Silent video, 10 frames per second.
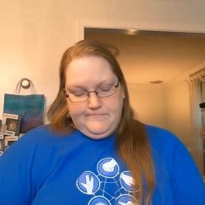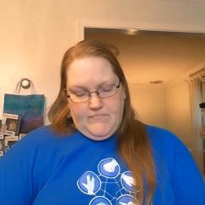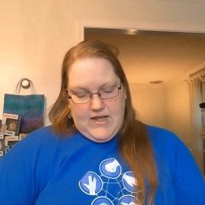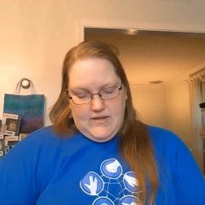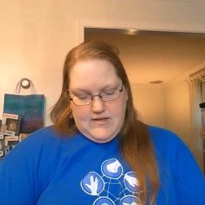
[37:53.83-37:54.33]

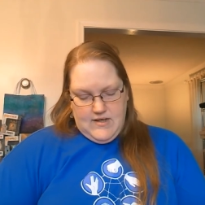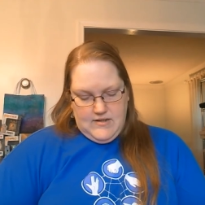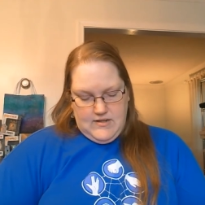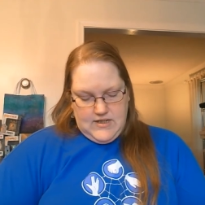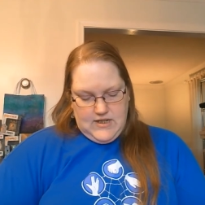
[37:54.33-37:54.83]
And
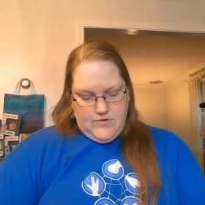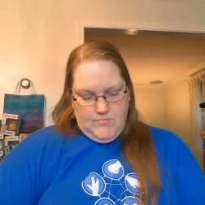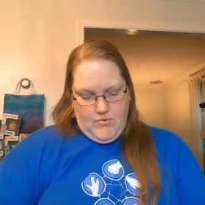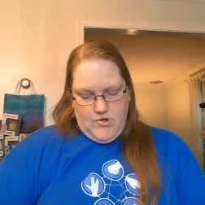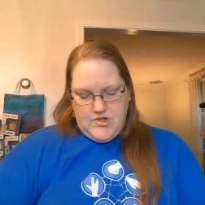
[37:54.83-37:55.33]
then the other
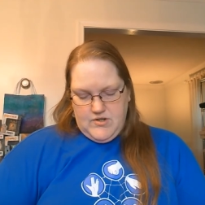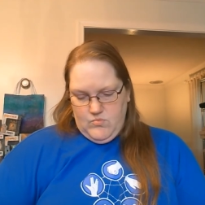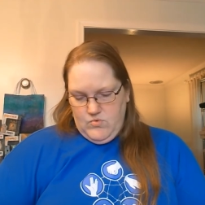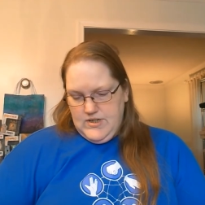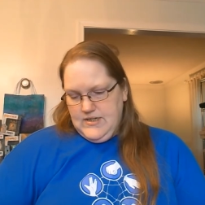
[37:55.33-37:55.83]
portion
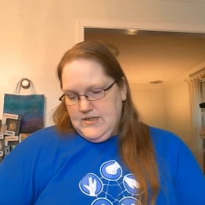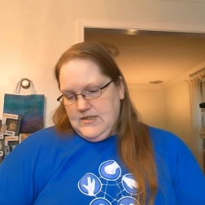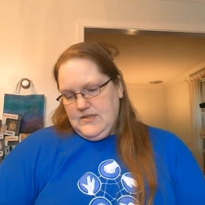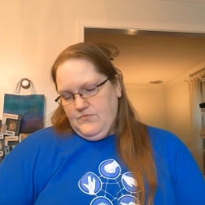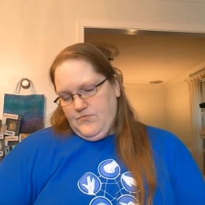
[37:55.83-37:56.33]

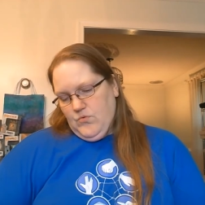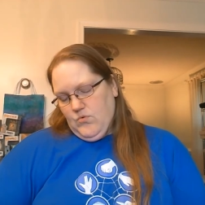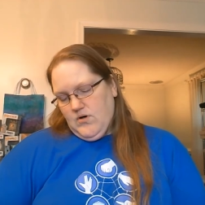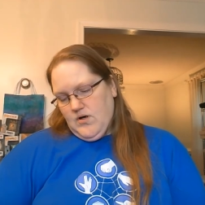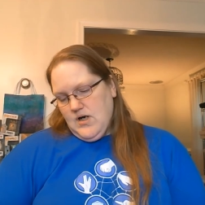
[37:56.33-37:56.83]
was
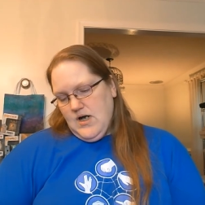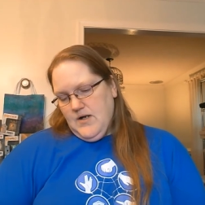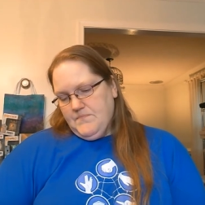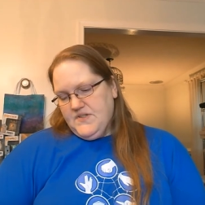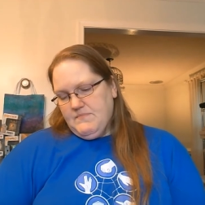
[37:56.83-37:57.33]
for
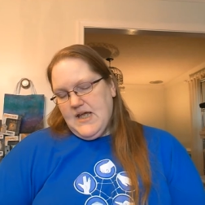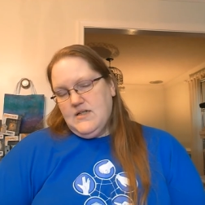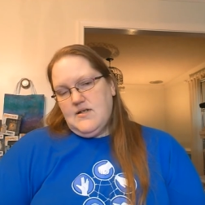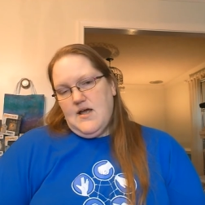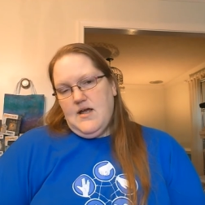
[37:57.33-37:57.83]
um, some
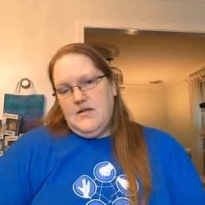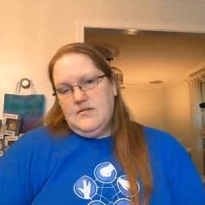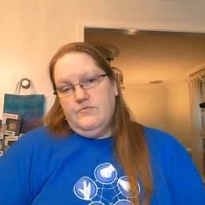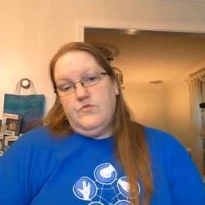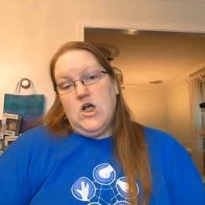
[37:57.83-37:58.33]
hand-dyed
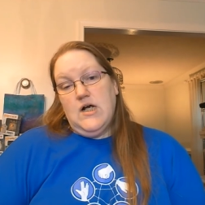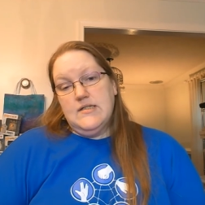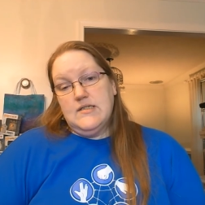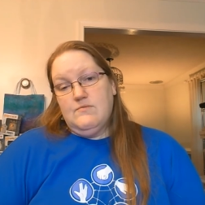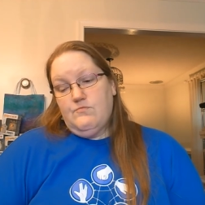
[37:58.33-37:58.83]

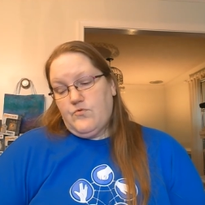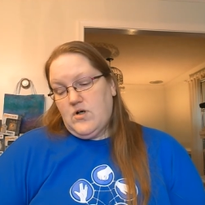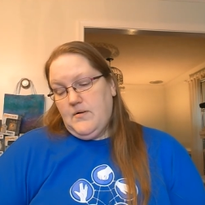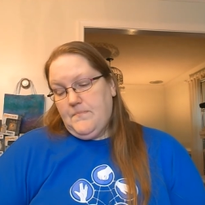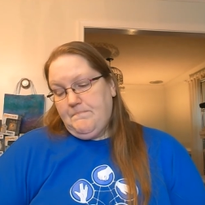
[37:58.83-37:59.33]
floss
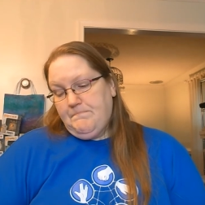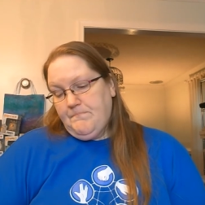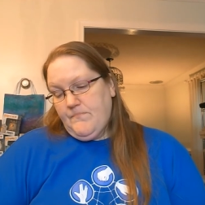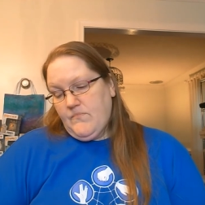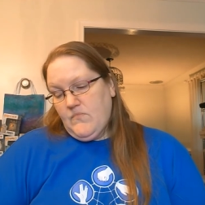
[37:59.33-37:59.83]
from
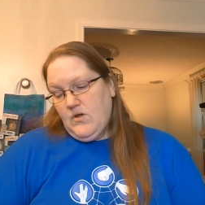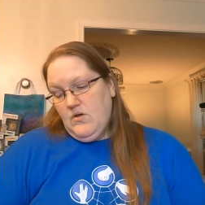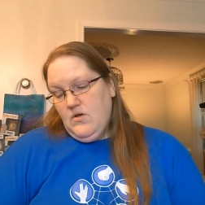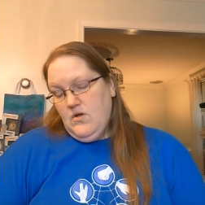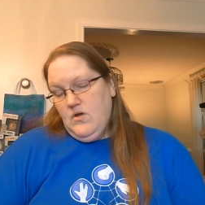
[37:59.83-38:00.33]

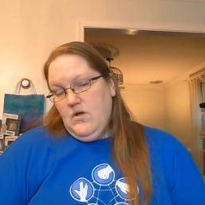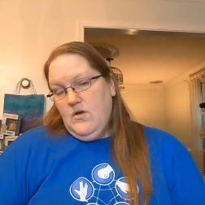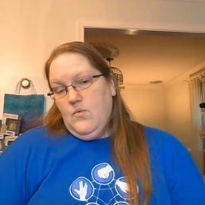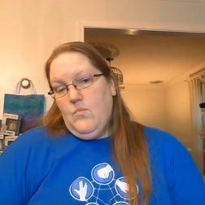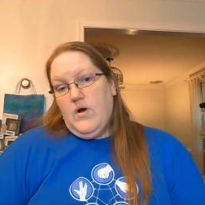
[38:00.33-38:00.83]

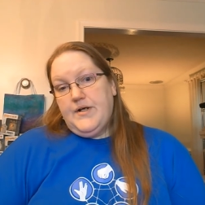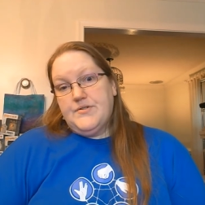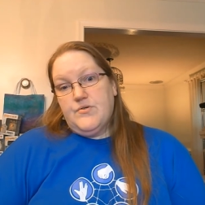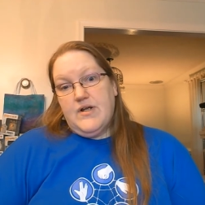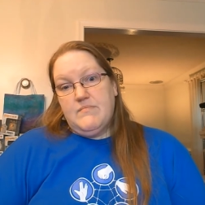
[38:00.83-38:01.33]
why
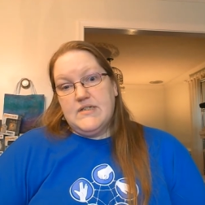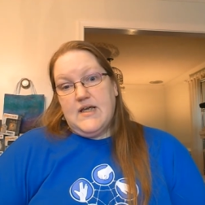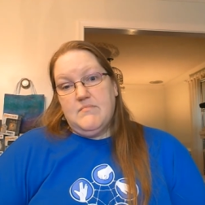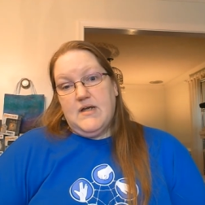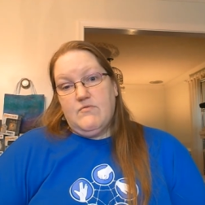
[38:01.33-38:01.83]
does her name
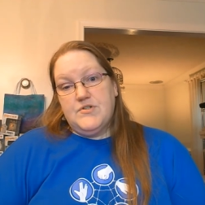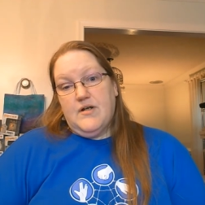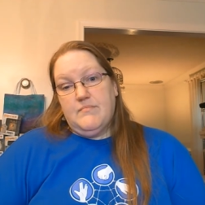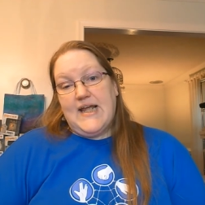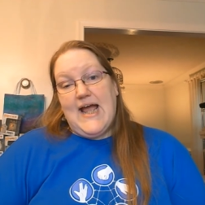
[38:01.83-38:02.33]
escape me every
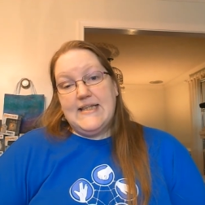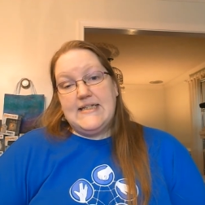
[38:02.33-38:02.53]
time? Cathy